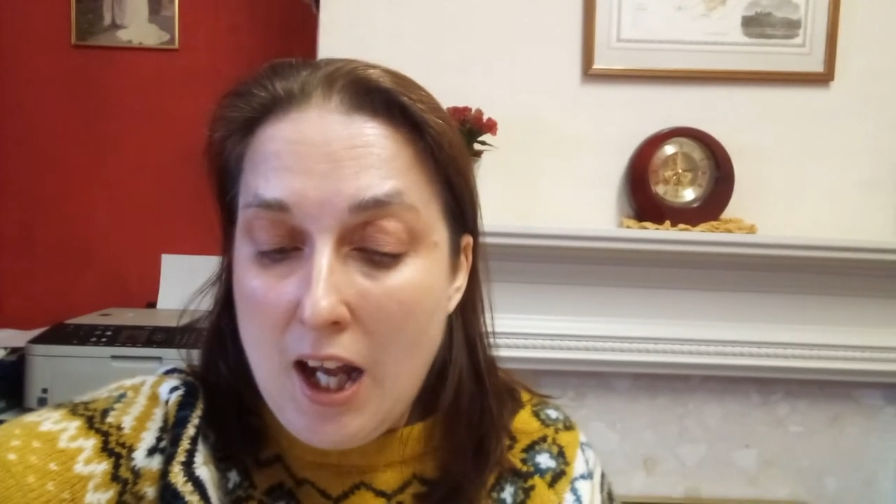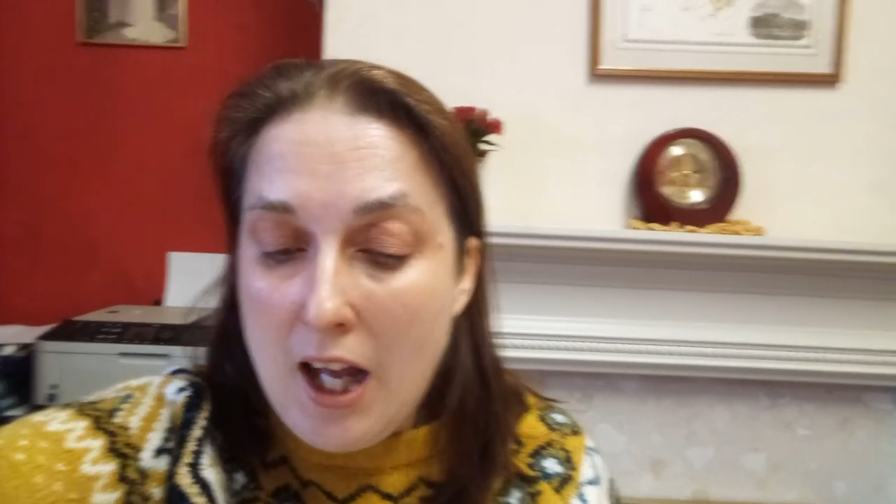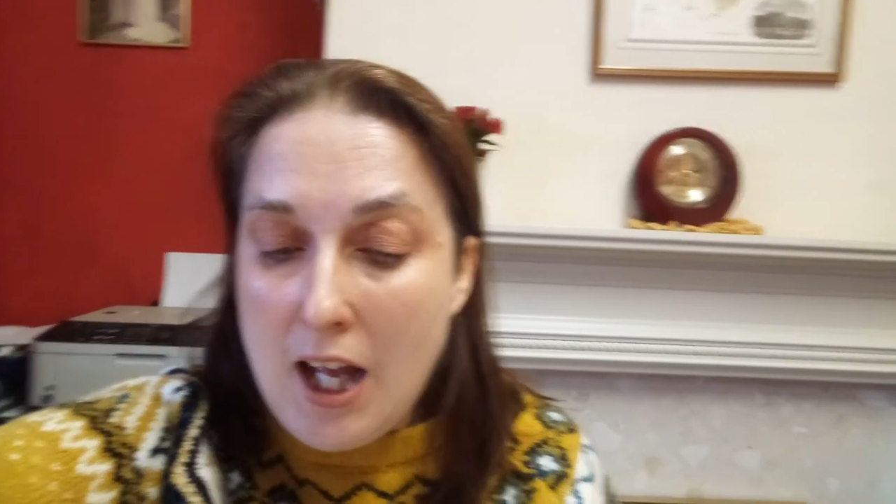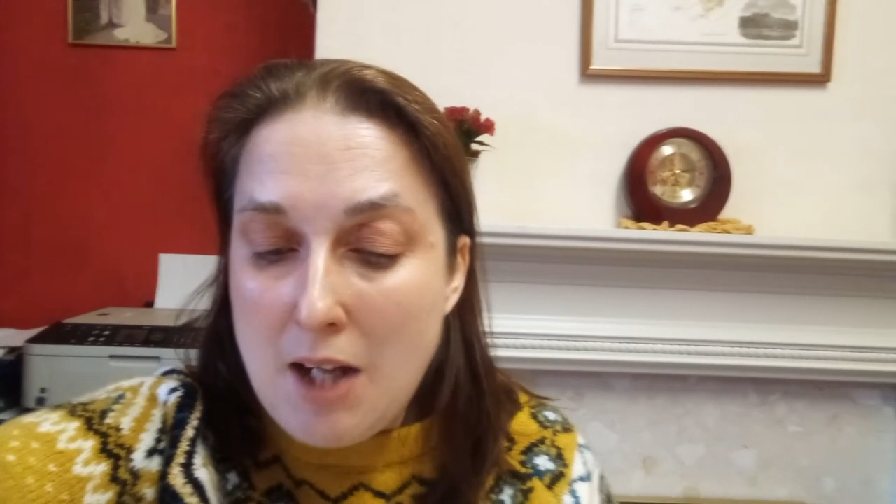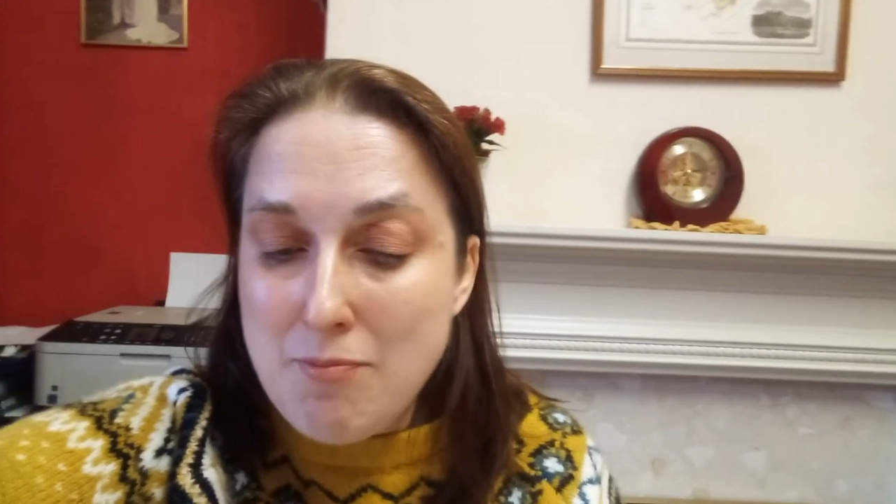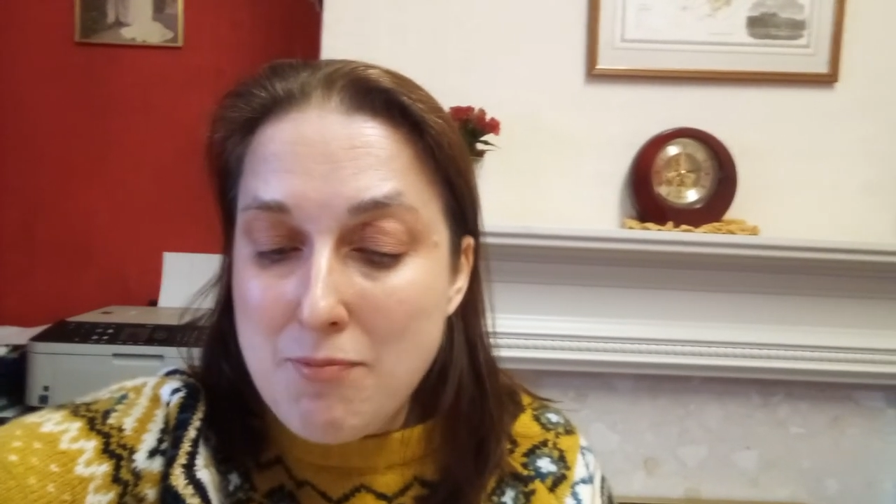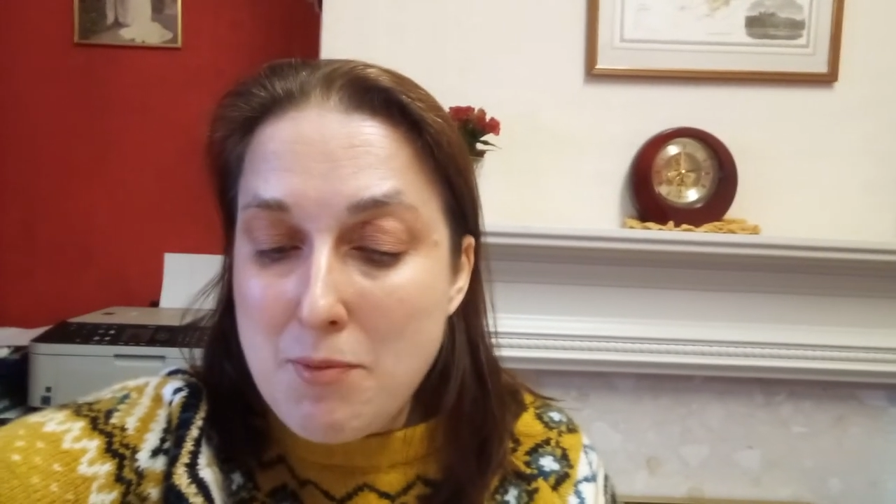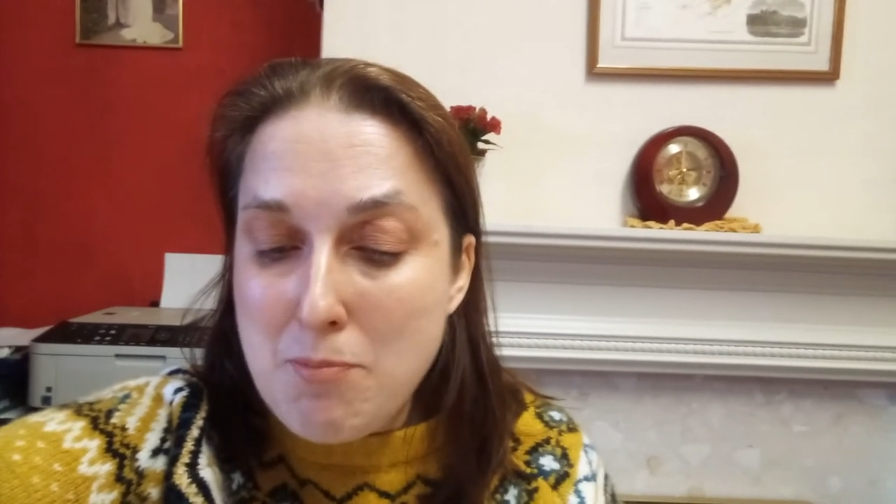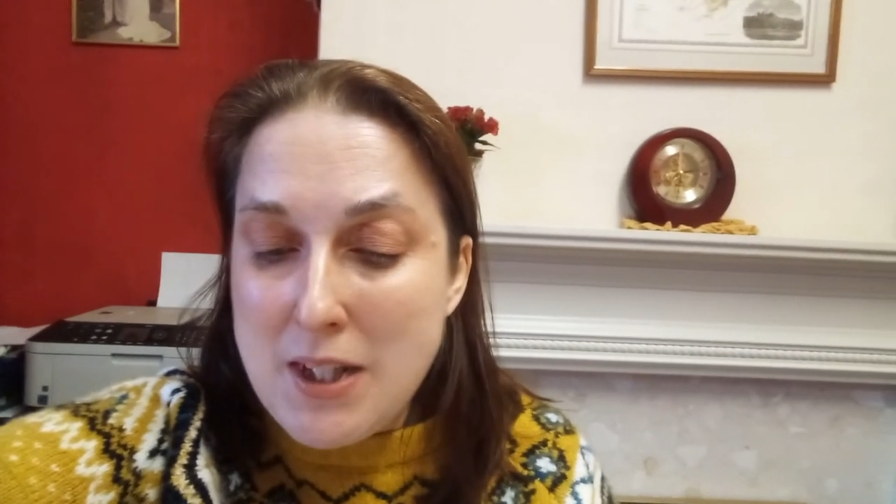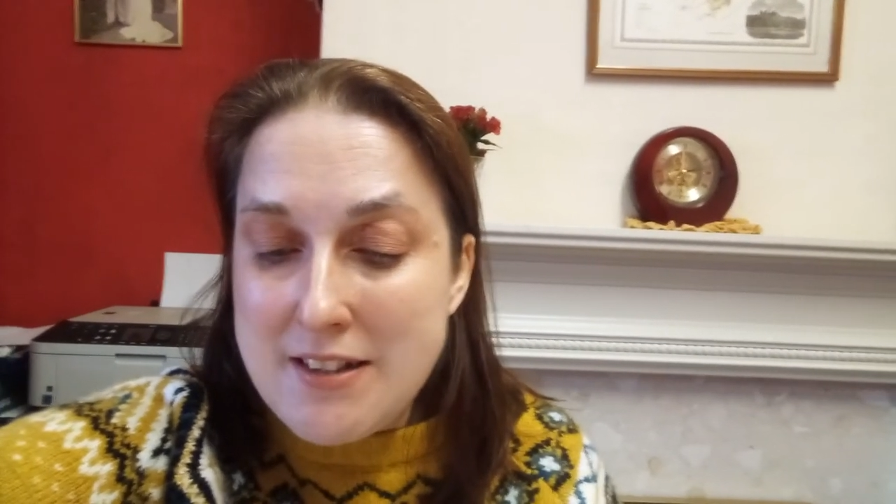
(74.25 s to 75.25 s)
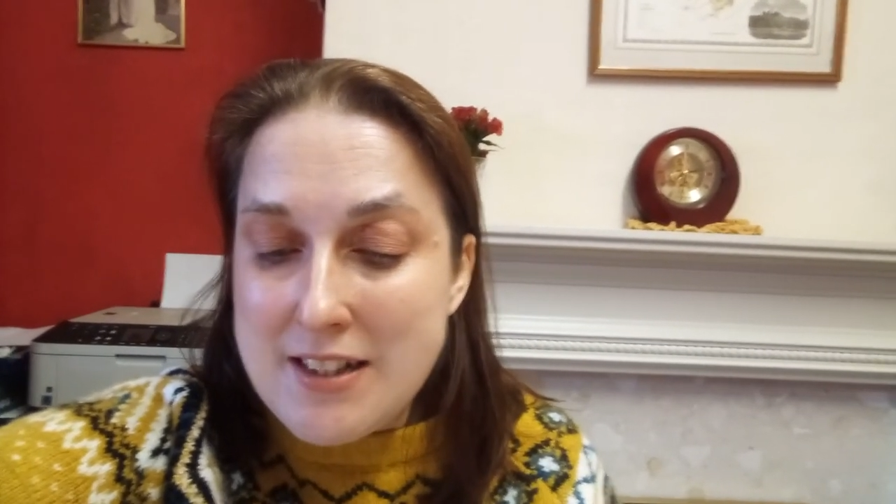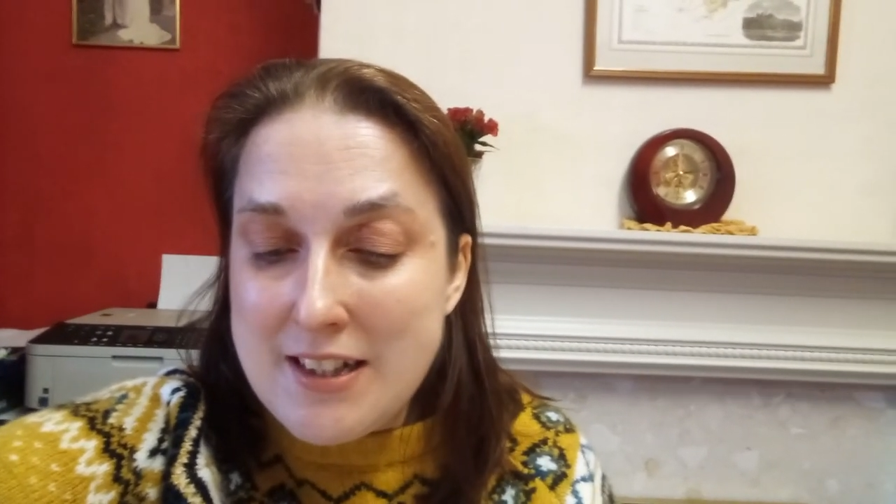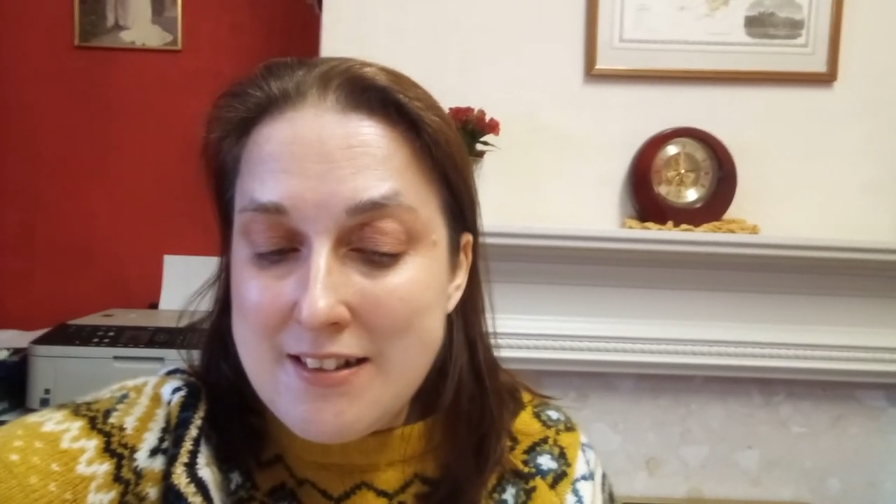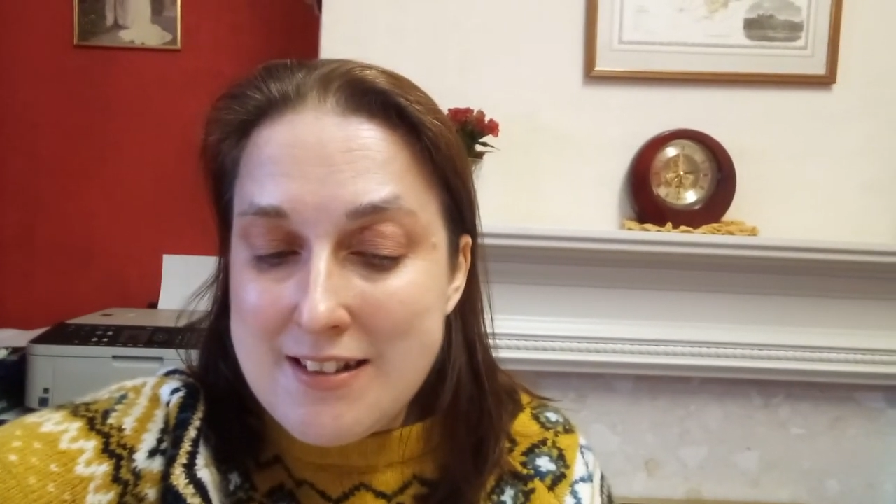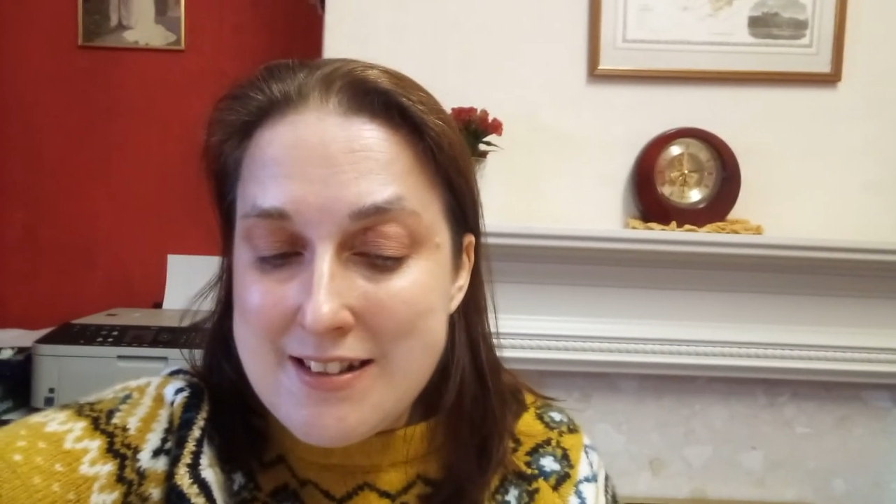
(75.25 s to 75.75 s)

Biden